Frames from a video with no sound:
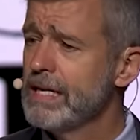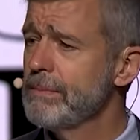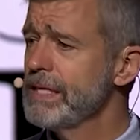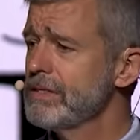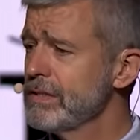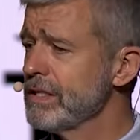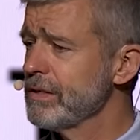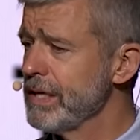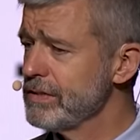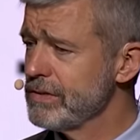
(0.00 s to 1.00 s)
Let me ask you a
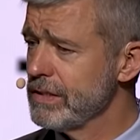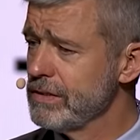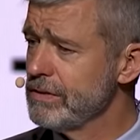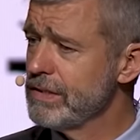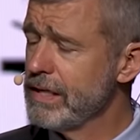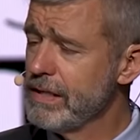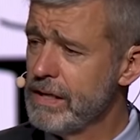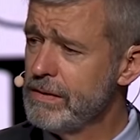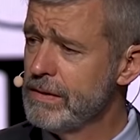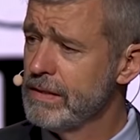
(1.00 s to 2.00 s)
question Do you not
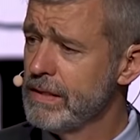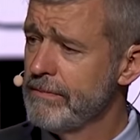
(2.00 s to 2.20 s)
know